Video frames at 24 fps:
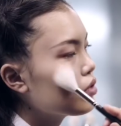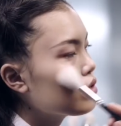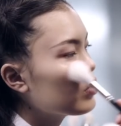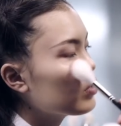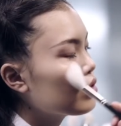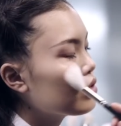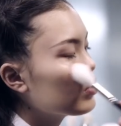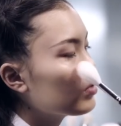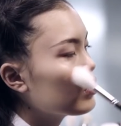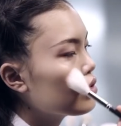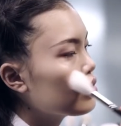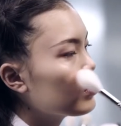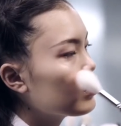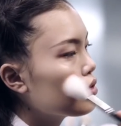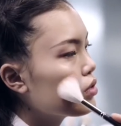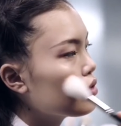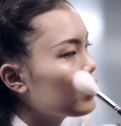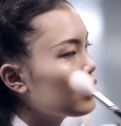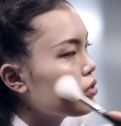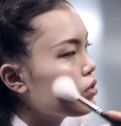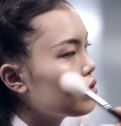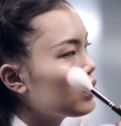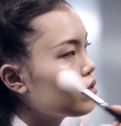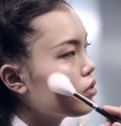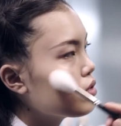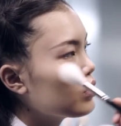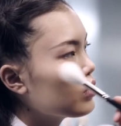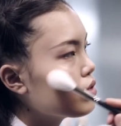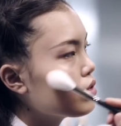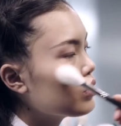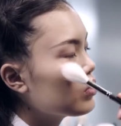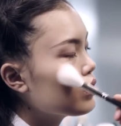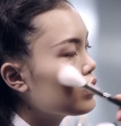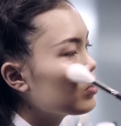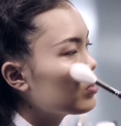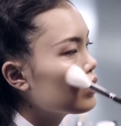right with the blush,
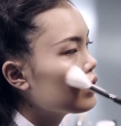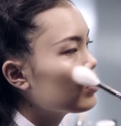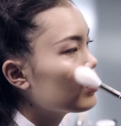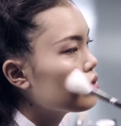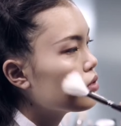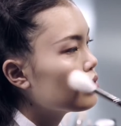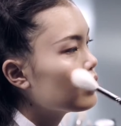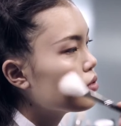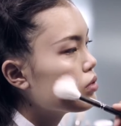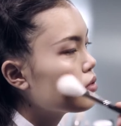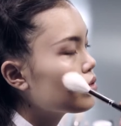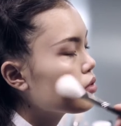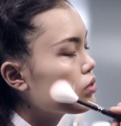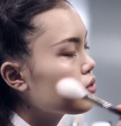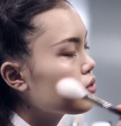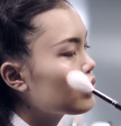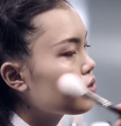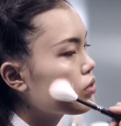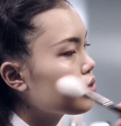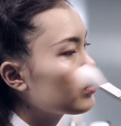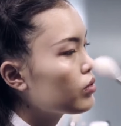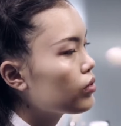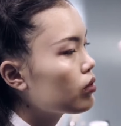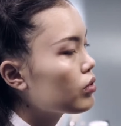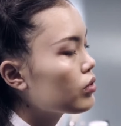I'm just gonna diffuse.